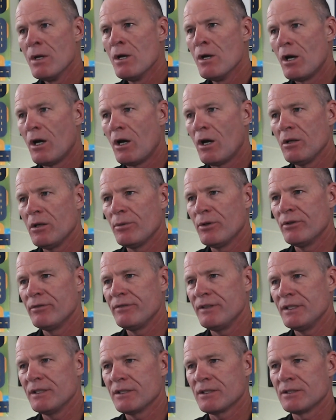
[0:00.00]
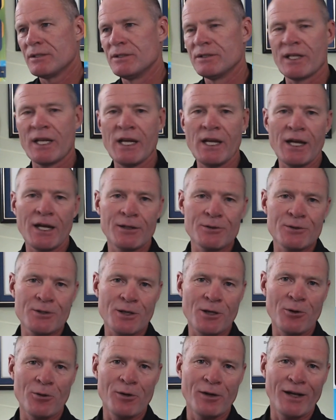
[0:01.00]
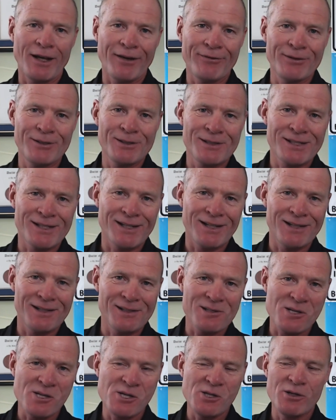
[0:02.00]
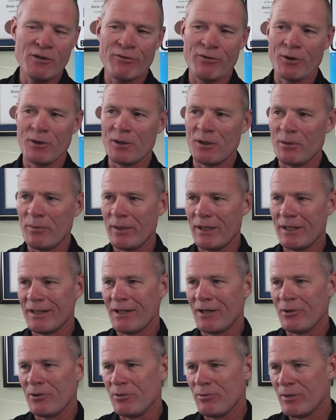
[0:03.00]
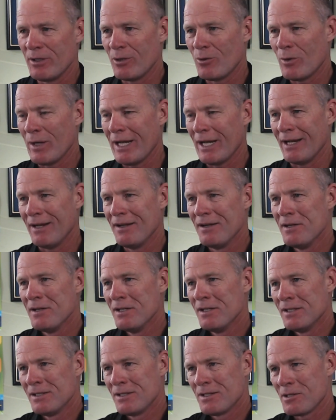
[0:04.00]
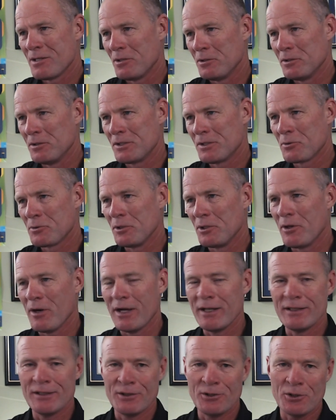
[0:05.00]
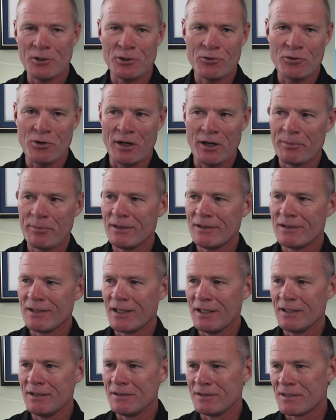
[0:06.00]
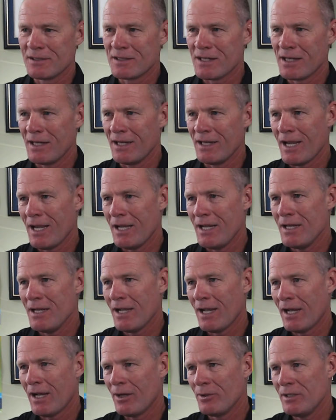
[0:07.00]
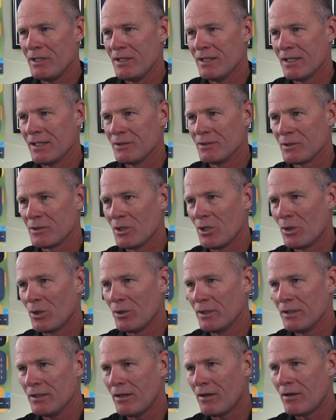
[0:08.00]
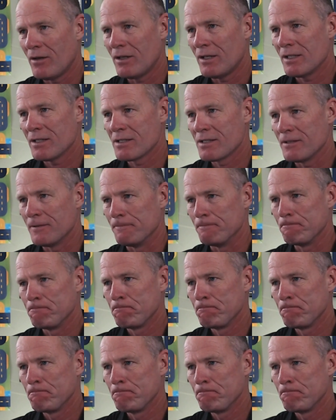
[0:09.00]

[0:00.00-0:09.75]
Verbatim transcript: All about vehicles. Hey, how's it going? I haven't seen you for a little bit there. You've been away. So it's really great that you could drop in tonight and say, hey, howdy, how's it going? Awesome.